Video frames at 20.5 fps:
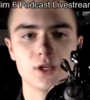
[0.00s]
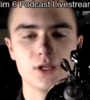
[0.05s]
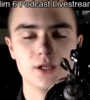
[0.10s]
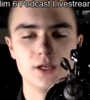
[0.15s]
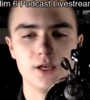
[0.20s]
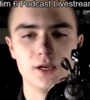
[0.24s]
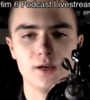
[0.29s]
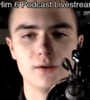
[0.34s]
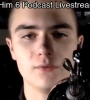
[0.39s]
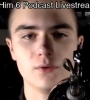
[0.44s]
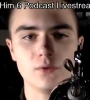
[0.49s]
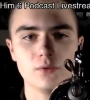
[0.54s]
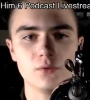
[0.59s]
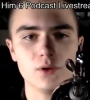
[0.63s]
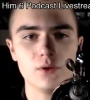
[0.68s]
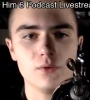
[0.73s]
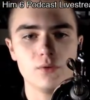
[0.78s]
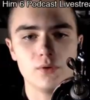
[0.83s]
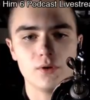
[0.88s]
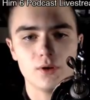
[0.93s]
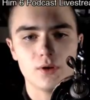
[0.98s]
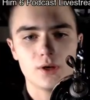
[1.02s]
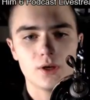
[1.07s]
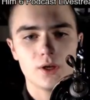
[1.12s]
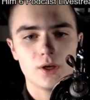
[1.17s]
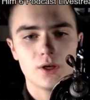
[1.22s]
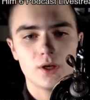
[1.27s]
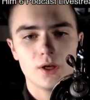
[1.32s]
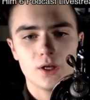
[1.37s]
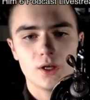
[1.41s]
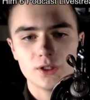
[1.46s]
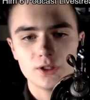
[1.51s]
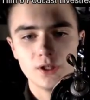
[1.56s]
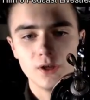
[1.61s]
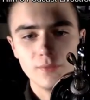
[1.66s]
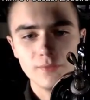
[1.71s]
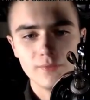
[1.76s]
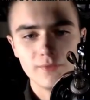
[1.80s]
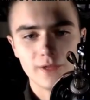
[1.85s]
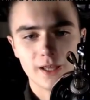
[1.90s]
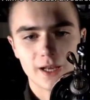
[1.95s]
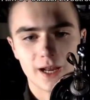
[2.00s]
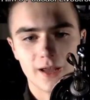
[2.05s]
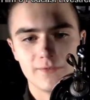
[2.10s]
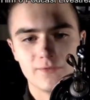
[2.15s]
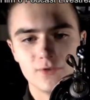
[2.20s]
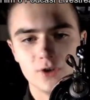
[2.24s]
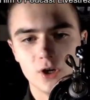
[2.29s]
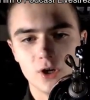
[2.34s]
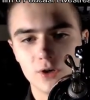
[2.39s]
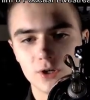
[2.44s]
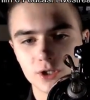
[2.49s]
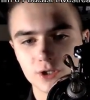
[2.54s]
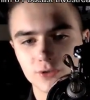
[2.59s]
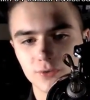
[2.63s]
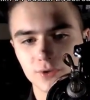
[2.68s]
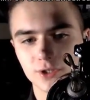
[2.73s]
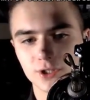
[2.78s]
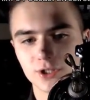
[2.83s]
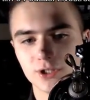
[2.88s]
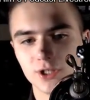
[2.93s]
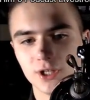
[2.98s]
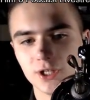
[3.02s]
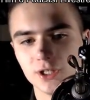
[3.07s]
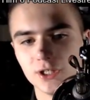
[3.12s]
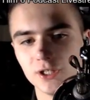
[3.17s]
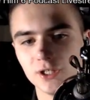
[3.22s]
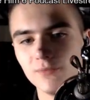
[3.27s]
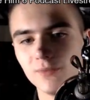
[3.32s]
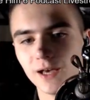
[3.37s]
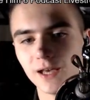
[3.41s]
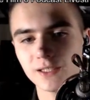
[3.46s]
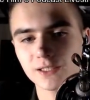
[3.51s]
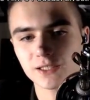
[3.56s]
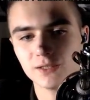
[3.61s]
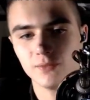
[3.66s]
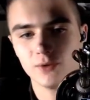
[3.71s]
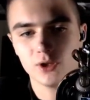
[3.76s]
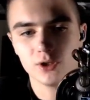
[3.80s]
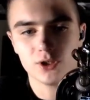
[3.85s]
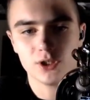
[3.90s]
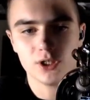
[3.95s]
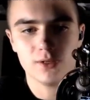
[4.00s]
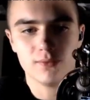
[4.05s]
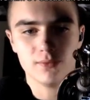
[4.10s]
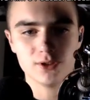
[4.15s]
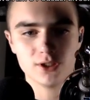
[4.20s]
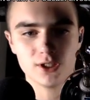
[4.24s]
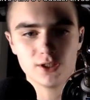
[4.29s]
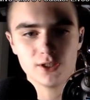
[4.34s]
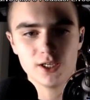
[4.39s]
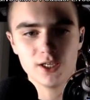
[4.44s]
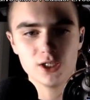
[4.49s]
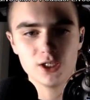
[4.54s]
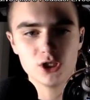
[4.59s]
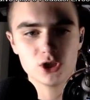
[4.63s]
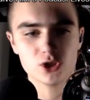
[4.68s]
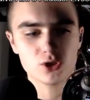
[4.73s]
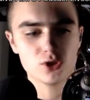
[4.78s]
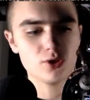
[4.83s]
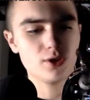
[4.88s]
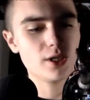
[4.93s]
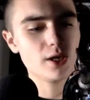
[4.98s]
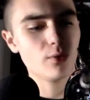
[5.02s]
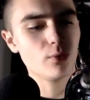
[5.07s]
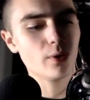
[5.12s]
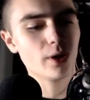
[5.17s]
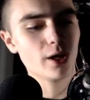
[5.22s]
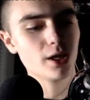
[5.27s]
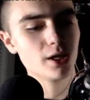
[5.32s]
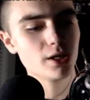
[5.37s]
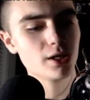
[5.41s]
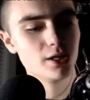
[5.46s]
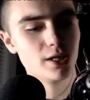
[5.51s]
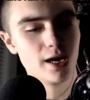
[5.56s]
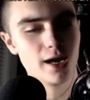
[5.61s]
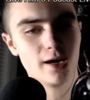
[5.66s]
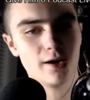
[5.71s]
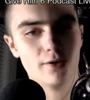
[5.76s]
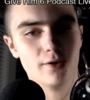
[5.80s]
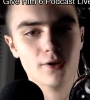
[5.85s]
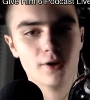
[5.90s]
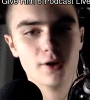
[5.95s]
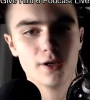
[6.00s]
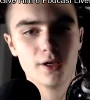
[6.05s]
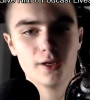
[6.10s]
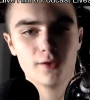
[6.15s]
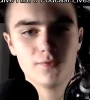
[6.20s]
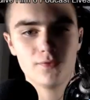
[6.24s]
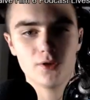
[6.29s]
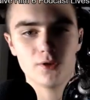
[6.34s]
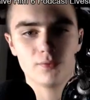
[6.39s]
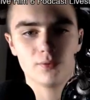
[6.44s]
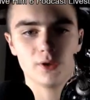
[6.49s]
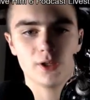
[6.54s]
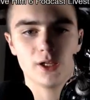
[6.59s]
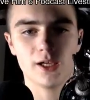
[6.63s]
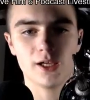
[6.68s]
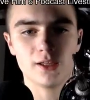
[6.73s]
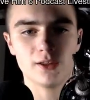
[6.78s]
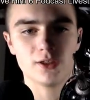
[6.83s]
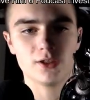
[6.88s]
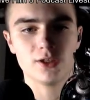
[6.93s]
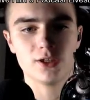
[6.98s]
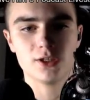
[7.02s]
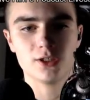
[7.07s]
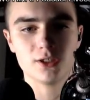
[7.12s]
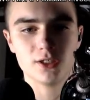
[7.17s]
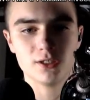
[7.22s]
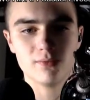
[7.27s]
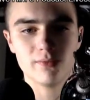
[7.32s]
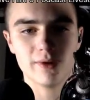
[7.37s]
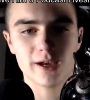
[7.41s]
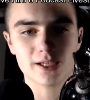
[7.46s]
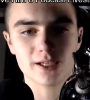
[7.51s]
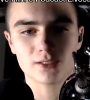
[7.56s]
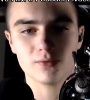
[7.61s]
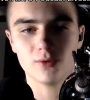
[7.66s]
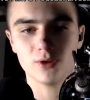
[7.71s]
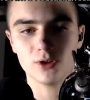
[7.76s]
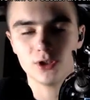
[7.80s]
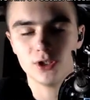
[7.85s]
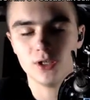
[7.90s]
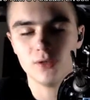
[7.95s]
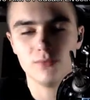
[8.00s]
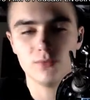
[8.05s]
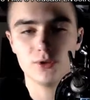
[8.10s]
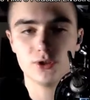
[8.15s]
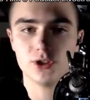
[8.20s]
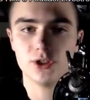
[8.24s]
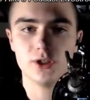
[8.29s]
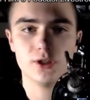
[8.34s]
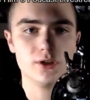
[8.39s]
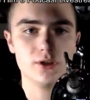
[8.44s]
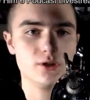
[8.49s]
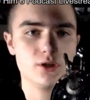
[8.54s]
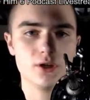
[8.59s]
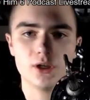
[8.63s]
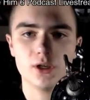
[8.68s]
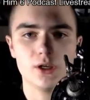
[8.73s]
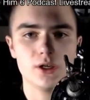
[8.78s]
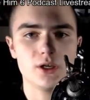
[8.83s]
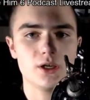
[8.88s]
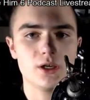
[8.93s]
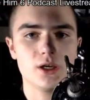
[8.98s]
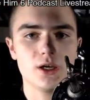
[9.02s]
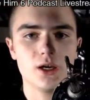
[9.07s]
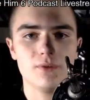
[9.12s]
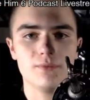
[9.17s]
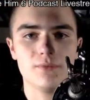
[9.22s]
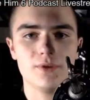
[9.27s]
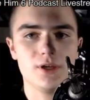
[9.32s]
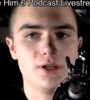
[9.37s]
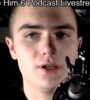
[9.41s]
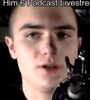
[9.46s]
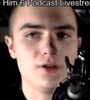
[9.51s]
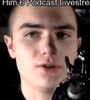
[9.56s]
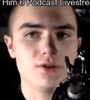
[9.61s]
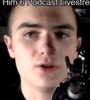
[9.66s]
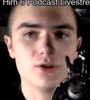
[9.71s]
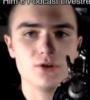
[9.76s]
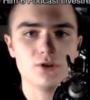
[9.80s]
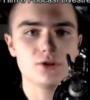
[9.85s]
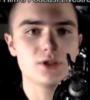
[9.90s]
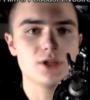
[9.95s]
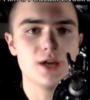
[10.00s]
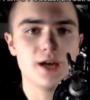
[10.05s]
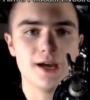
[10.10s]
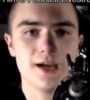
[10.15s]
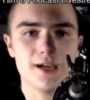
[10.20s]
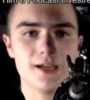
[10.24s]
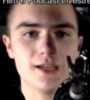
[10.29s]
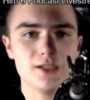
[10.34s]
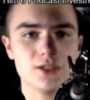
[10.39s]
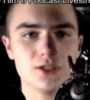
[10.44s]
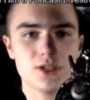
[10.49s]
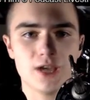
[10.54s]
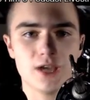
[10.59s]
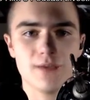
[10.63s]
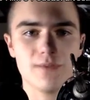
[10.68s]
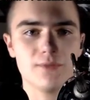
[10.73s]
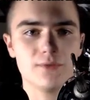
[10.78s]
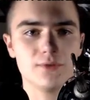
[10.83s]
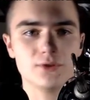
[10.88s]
Yeah, well, something that I've noticed with this Tennessee basketball team is that they wear you down. If you're playing the Tennessee basketball team this year, I mean, those guys, Admiral